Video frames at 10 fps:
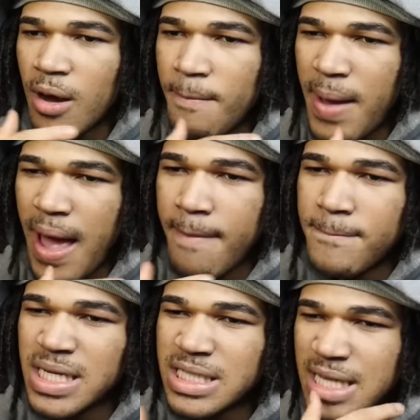bad bitches,
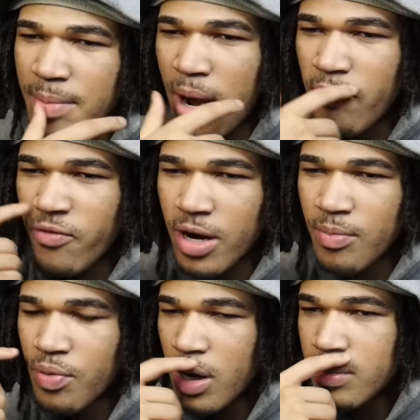motherfucking
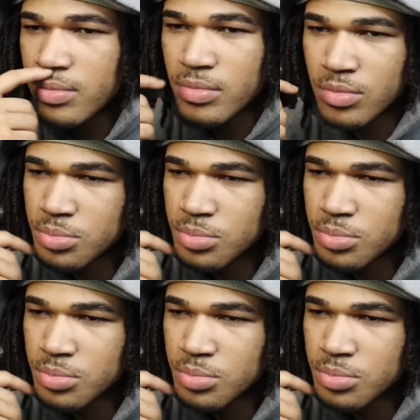fault, man.